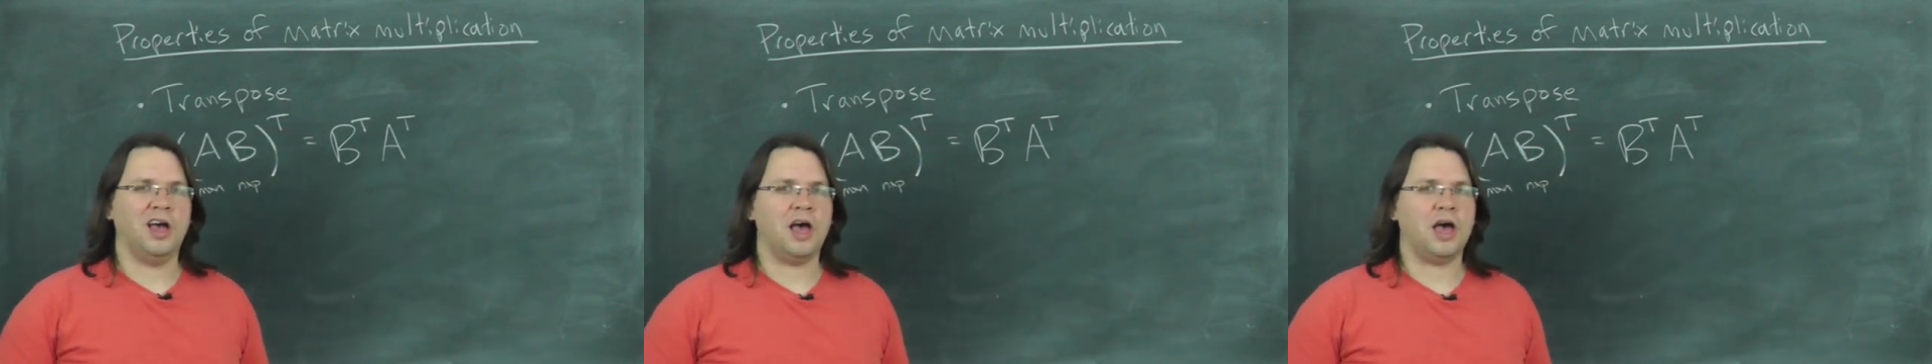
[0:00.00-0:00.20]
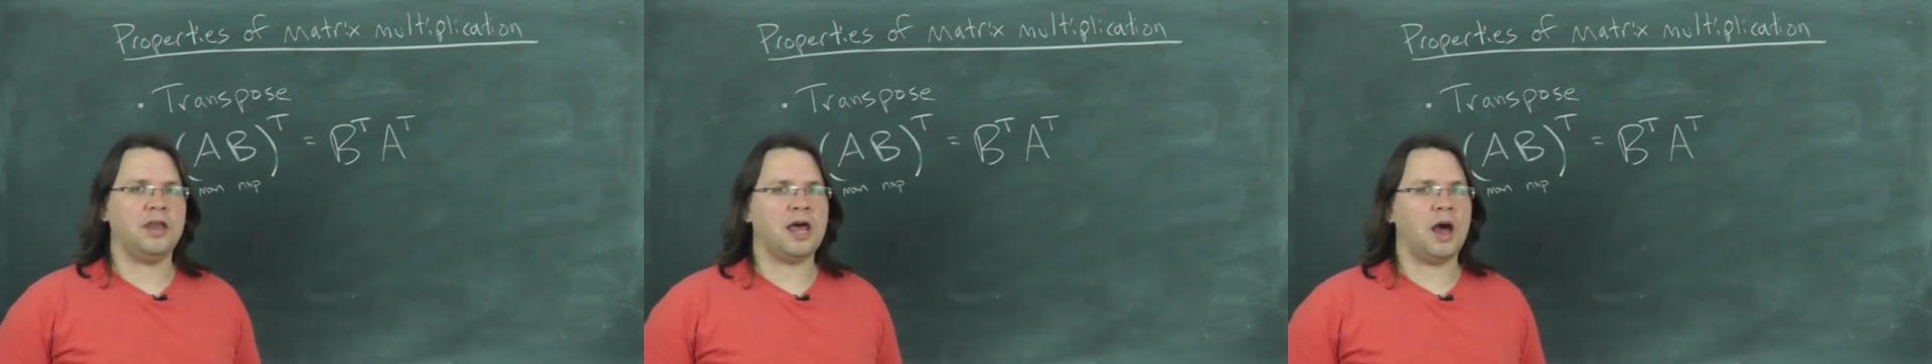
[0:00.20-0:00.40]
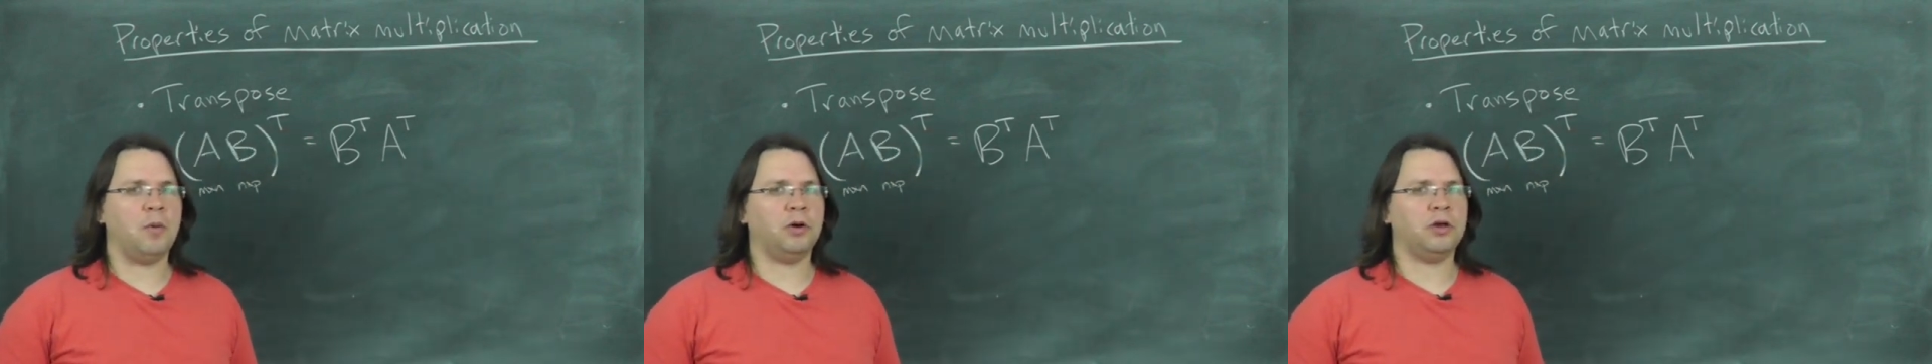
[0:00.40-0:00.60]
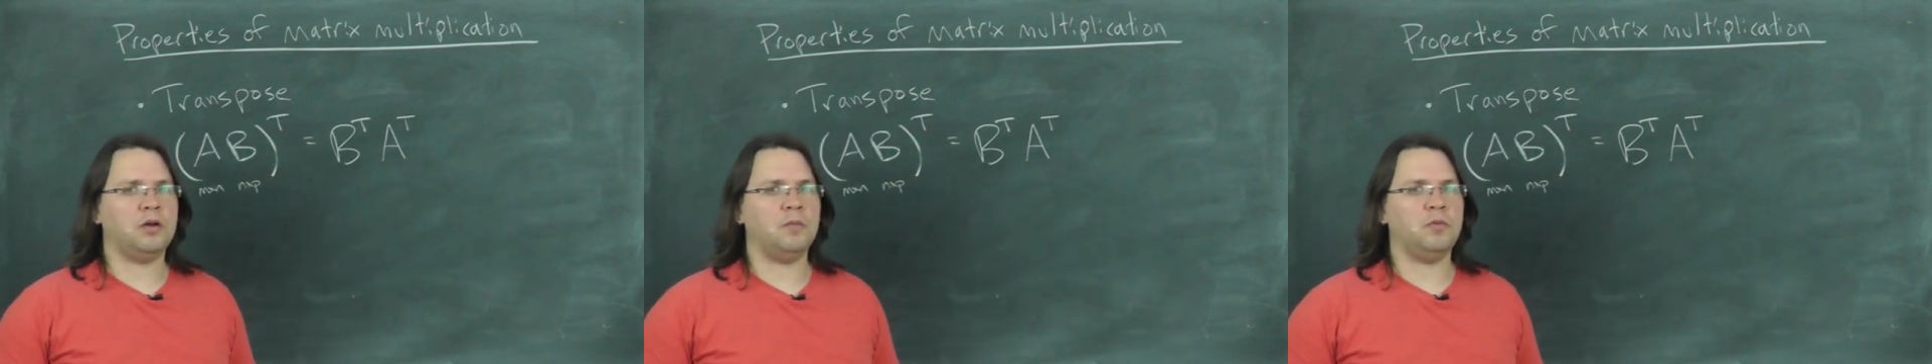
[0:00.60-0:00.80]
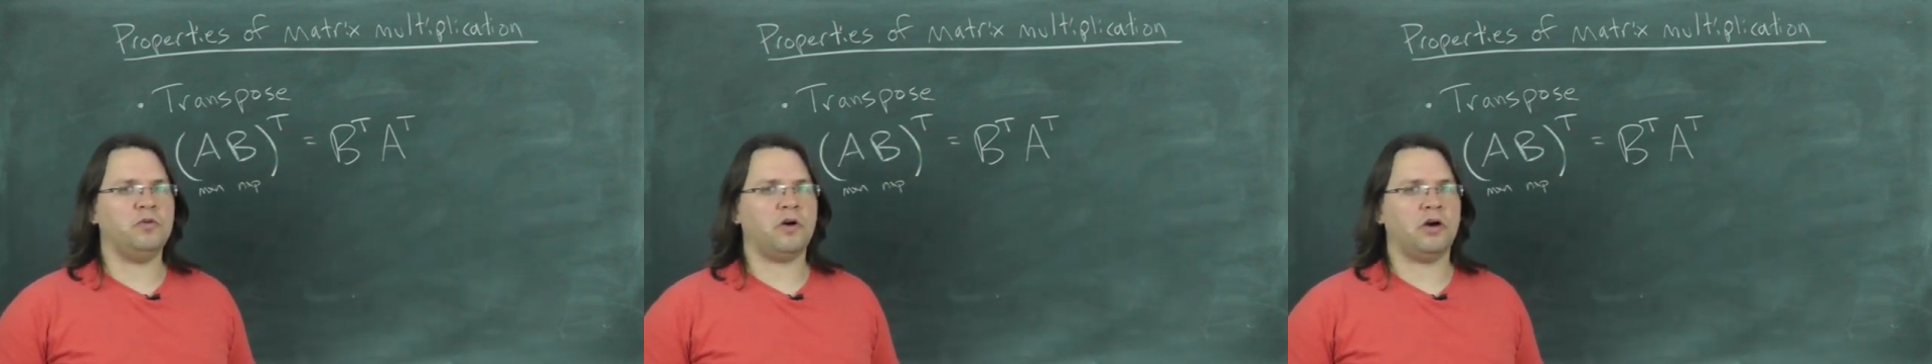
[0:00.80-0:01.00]
and now we're going to
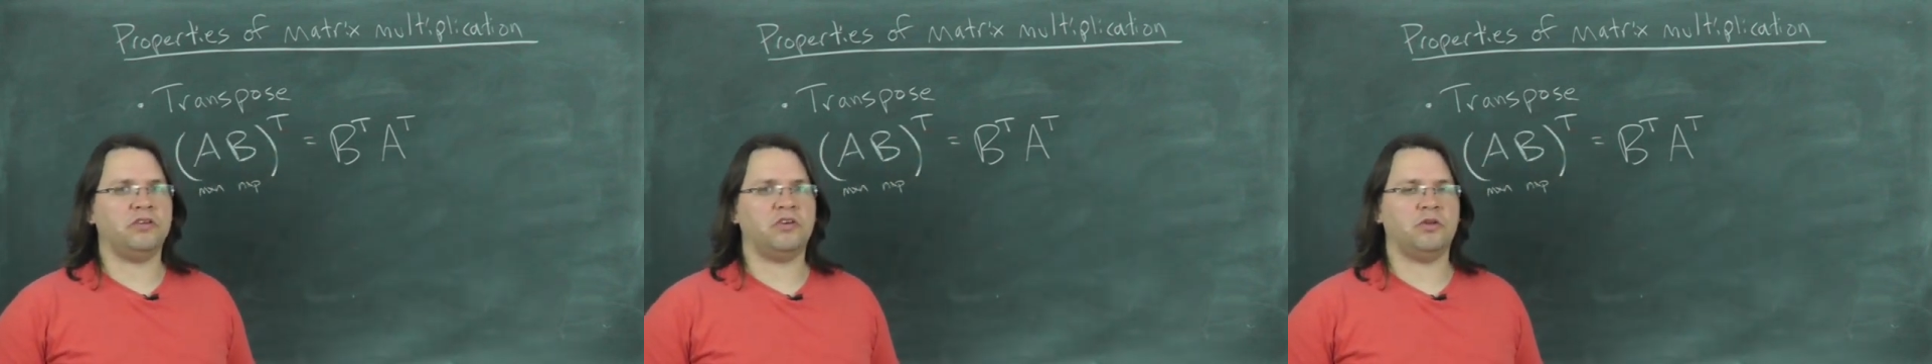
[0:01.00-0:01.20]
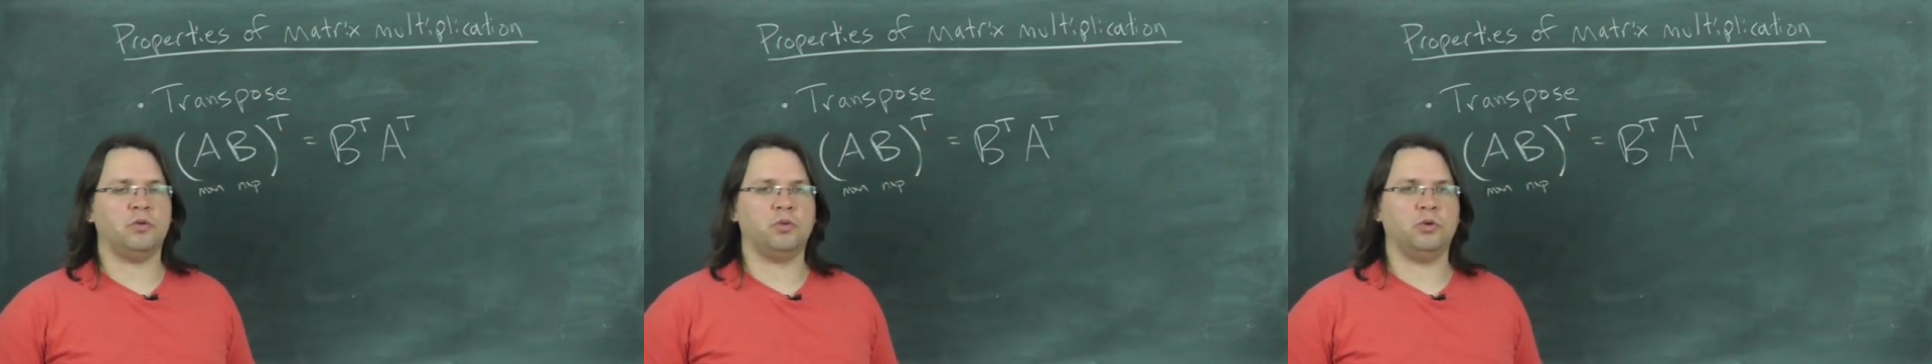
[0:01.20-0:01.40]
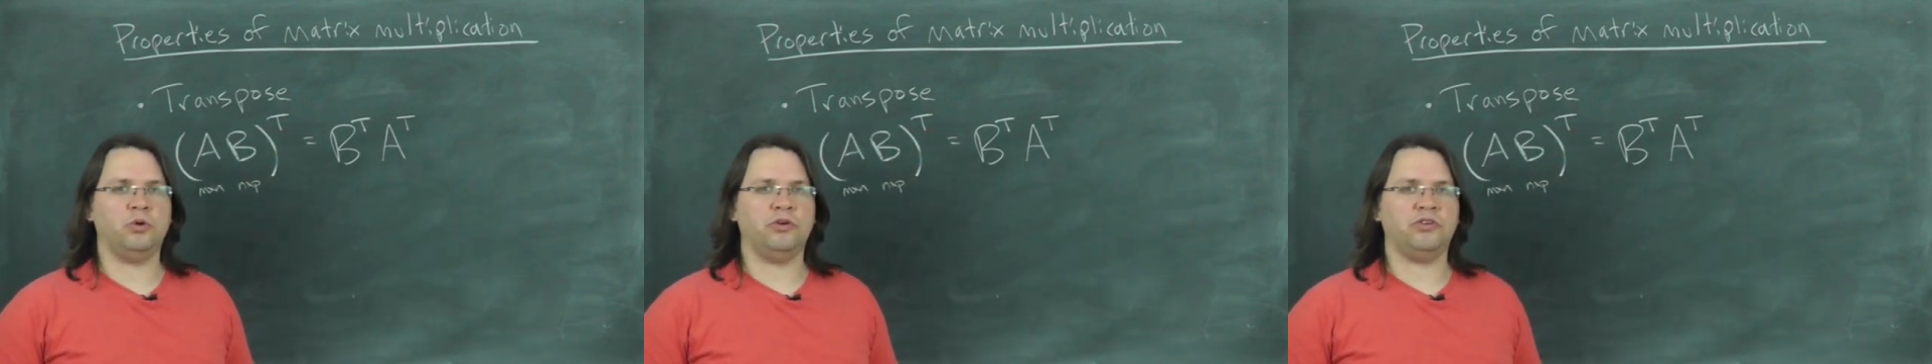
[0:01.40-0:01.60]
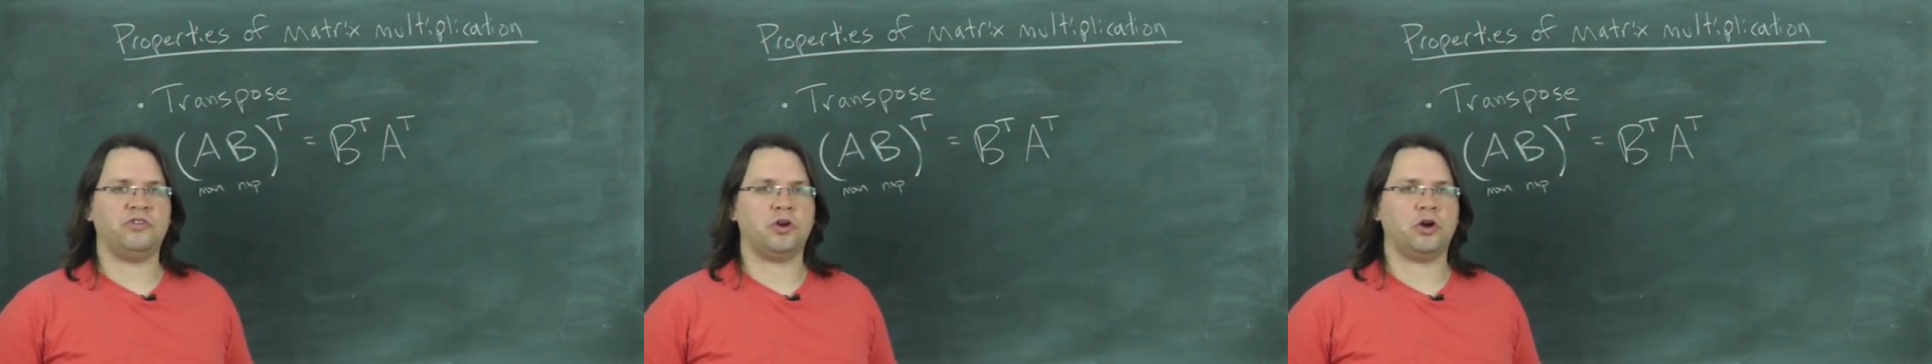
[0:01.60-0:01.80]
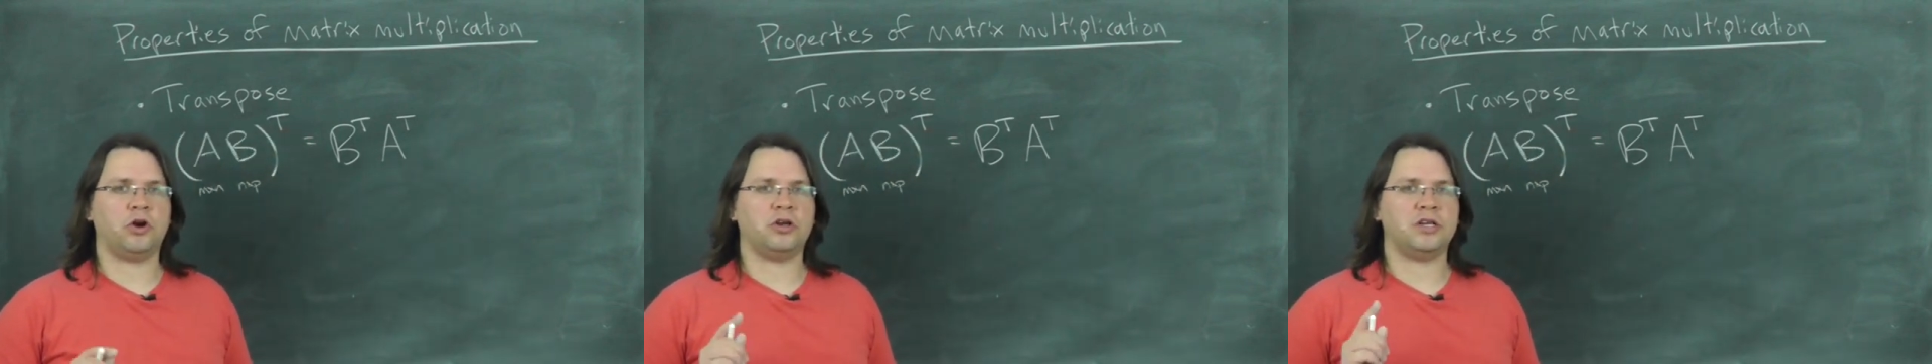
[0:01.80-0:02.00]
move on to the rules
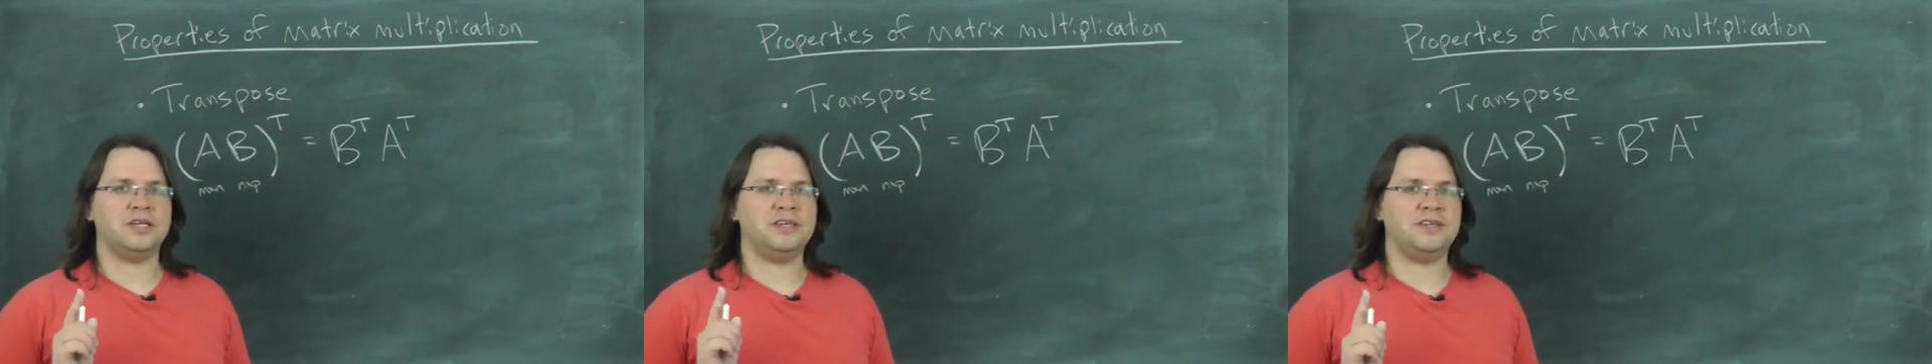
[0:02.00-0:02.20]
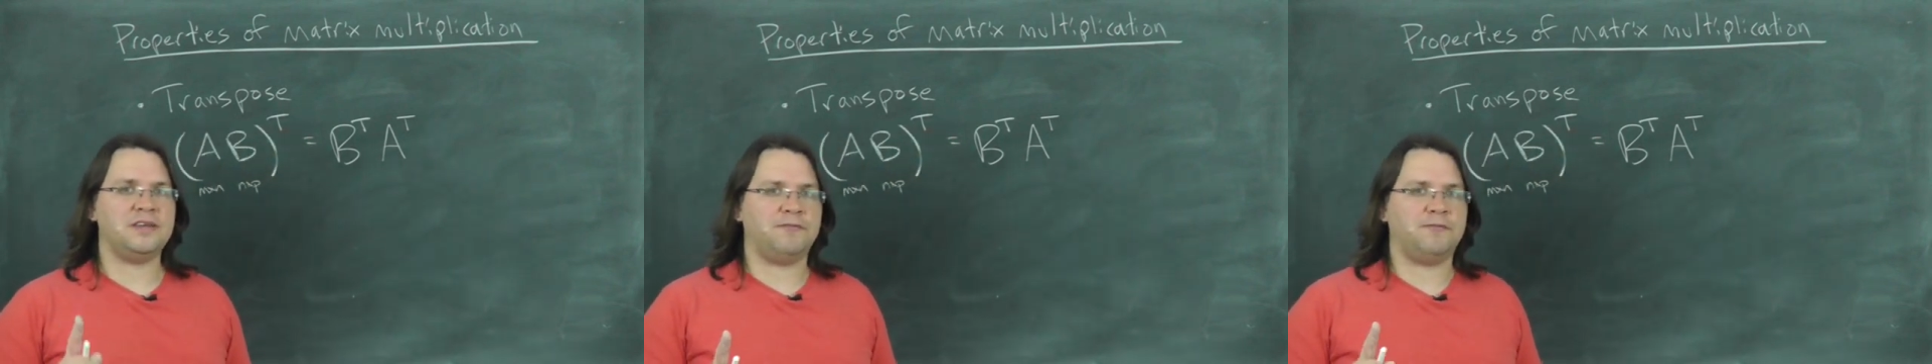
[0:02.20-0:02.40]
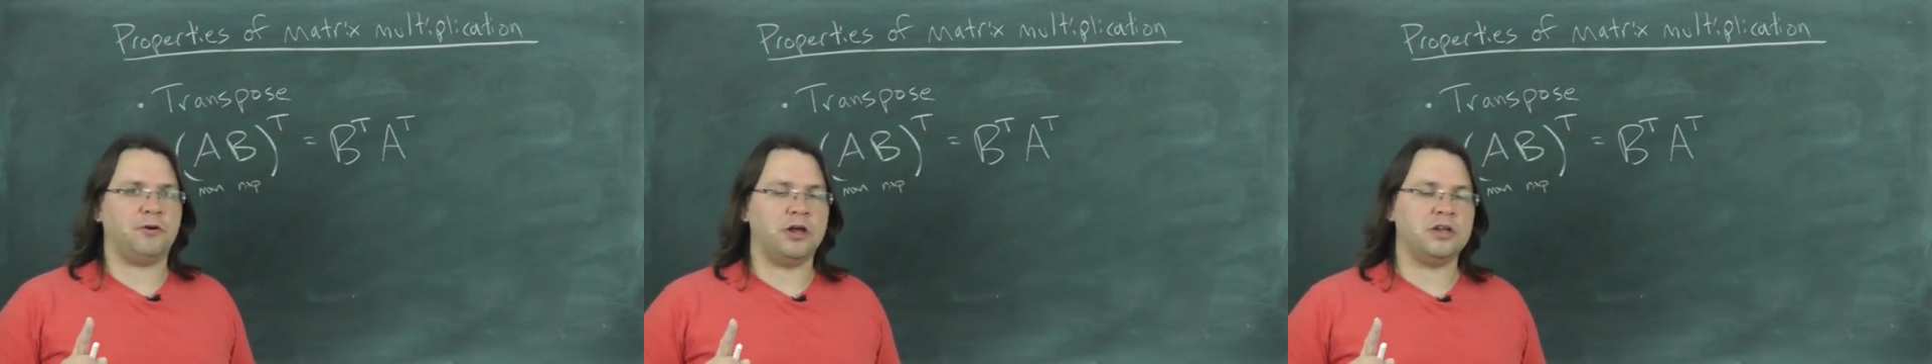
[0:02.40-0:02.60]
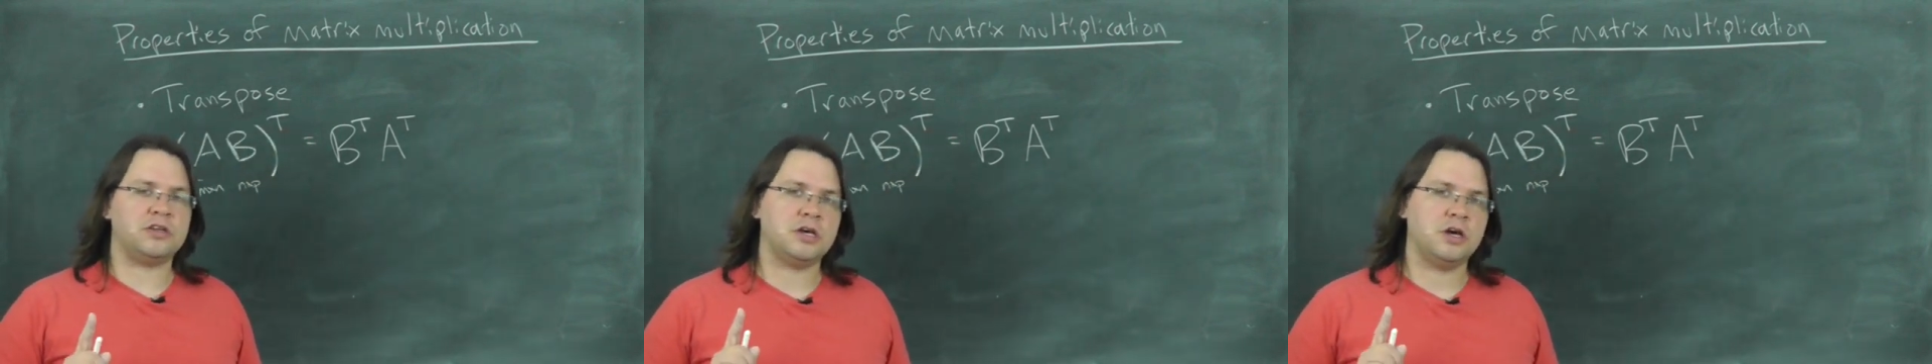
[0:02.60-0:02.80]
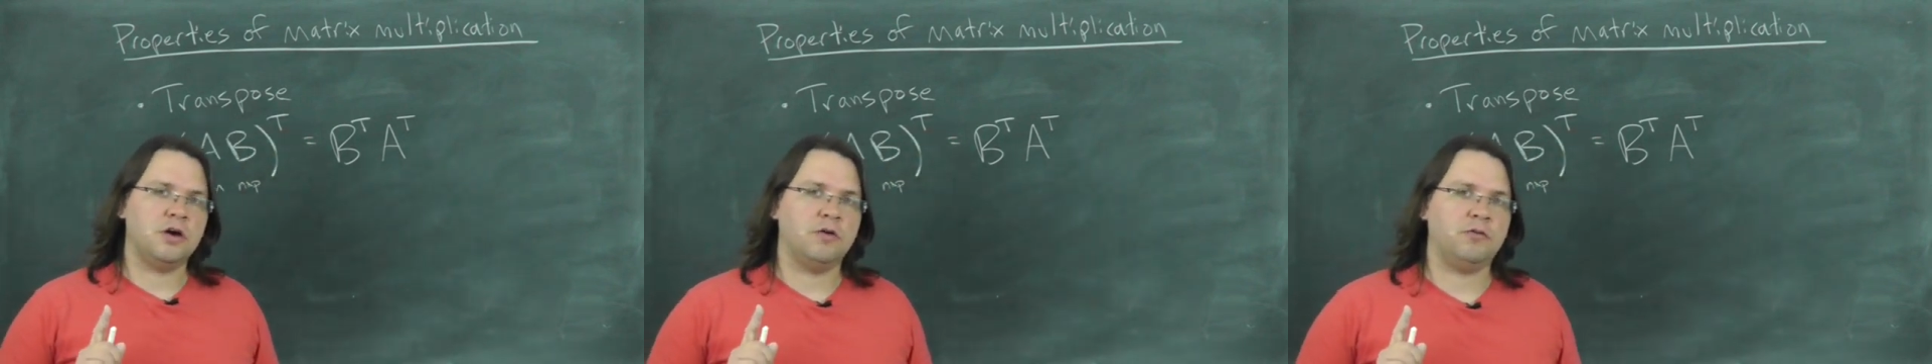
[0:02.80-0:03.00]
that are different